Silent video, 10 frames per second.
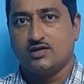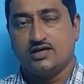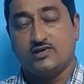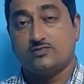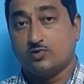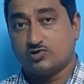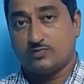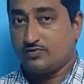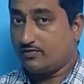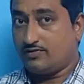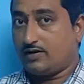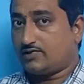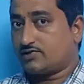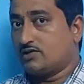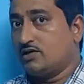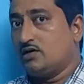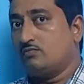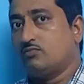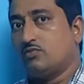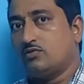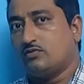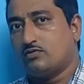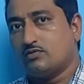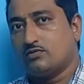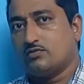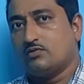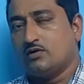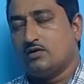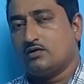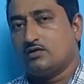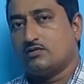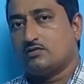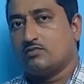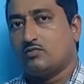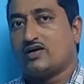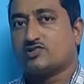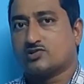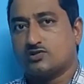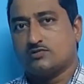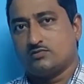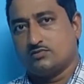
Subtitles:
is most beautiful as, more was